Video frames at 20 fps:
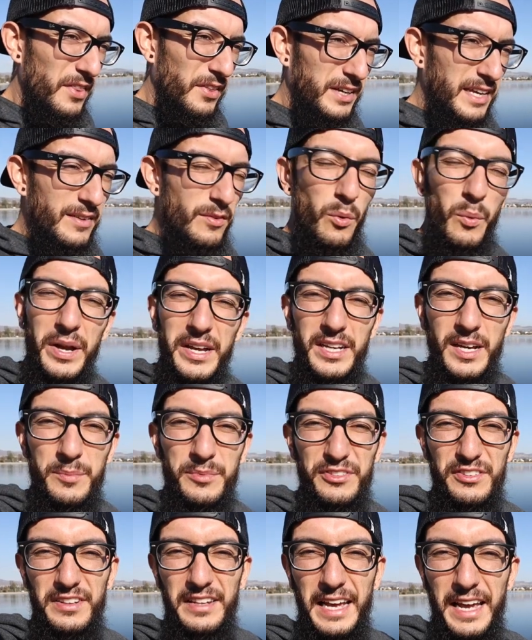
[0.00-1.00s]
the giveaway
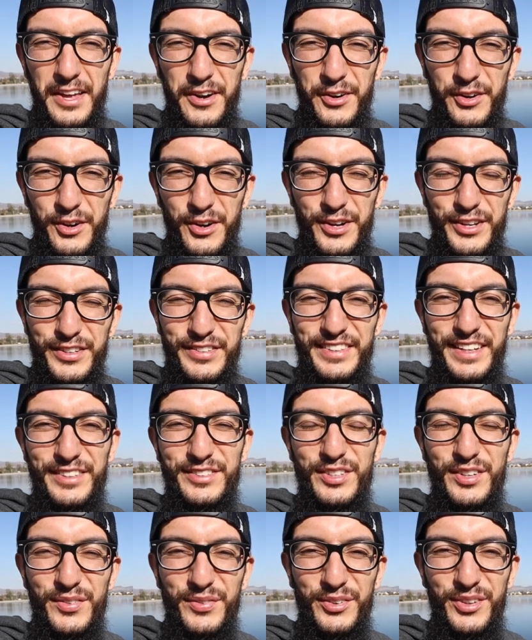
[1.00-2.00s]
comes later. Stay
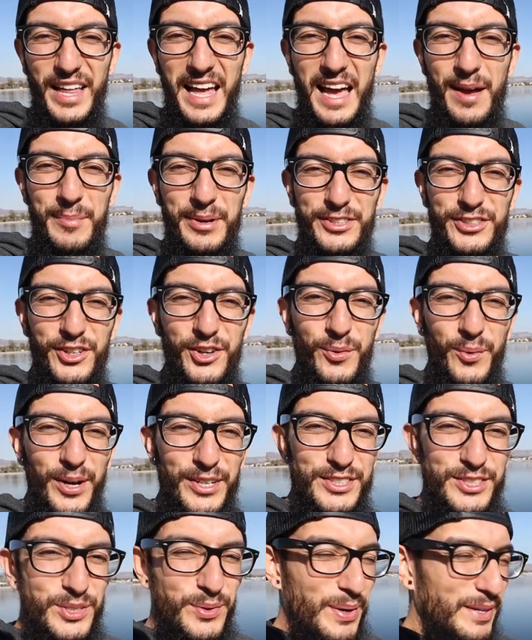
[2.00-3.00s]
tuned for that. Make sure you
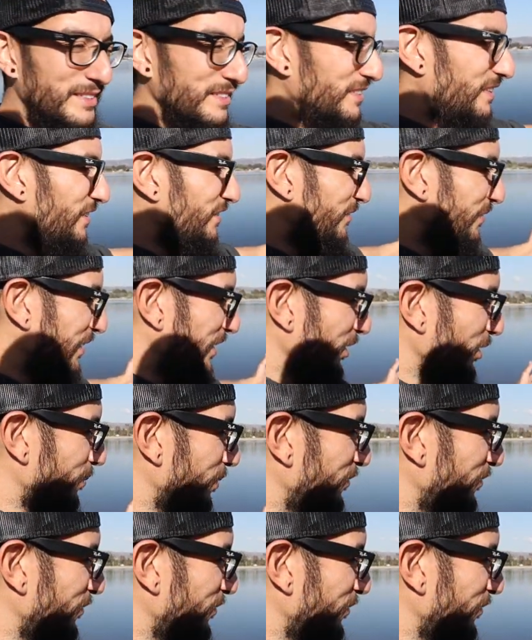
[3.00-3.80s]
watch the rest of this video.